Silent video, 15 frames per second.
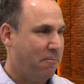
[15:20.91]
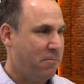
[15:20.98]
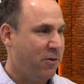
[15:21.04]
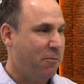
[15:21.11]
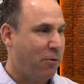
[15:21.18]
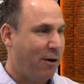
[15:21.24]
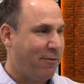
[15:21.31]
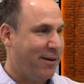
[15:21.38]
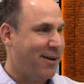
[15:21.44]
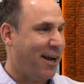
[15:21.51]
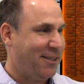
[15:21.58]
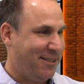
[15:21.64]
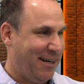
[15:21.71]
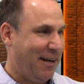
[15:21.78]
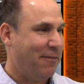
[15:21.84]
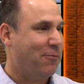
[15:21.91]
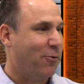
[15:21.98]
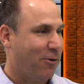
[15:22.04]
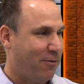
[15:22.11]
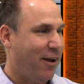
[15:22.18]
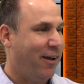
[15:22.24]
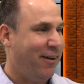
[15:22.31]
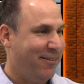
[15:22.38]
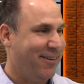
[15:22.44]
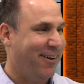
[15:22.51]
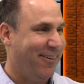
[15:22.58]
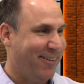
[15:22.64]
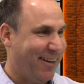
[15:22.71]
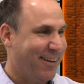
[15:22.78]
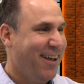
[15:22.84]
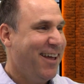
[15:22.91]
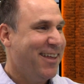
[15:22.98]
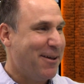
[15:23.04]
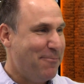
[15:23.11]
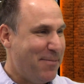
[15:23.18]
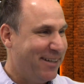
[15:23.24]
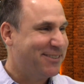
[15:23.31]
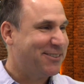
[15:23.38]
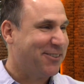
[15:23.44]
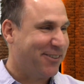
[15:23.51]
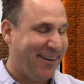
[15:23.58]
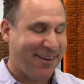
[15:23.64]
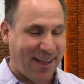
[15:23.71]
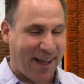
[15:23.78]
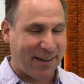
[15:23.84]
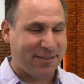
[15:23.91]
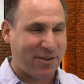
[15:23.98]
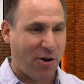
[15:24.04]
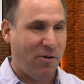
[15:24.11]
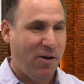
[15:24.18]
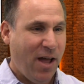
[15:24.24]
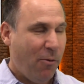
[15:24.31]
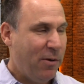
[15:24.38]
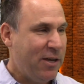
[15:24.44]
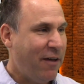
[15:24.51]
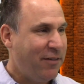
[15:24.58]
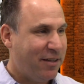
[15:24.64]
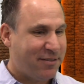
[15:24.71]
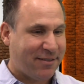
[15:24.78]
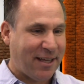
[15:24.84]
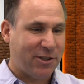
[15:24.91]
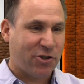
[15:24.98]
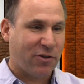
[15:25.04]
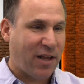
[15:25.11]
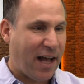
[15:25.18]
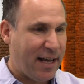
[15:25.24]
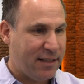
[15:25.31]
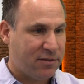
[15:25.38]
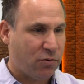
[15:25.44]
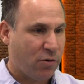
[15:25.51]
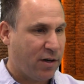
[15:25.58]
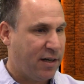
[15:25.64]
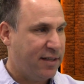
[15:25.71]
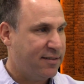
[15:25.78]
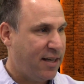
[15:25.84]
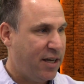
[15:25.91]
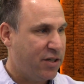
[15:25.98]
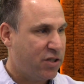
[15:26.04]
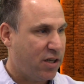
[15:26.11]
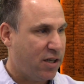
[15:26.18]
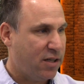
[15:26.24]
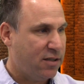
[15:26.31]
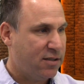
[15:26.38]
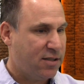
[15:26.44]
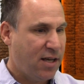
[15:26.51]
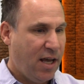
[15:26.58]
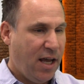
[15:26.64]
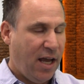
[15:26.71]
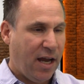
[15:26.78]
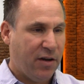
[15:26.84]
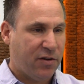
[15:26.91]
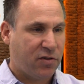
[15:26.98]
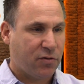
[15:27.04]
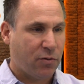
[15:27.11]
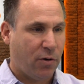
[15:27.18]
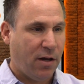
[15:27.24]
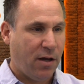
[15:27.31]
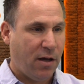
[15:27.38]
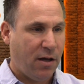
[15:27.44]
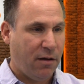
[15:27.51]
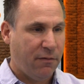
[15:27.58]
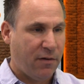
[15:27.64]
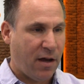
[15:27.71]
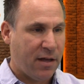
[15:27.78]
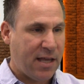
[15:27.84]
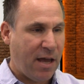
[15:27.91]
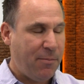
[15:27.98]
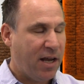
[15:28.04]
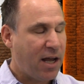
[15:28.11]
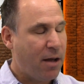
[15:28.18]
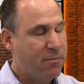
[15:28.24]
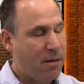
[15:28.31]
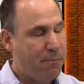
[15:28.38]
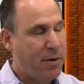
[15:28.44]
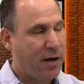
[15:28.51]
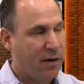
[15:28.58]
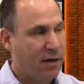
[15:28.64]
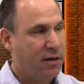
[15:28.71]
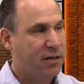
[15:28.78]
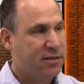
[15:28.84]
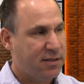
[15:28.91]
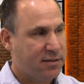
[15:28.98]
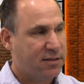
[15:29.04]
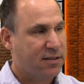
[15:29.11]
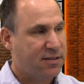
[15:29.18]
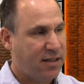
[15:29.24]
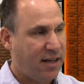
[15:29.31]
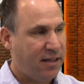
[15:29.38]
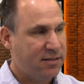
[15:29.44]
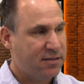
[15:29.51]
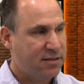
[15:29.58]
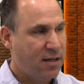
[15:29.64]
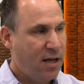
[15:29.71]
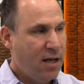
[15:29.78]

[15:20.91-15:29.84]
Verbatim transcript: You probably read 1984, right? I you know, have, like the I ministry, have. like so when you have these centralized organizations, mm-hmm. it's sort of uh, they become the barrier to success.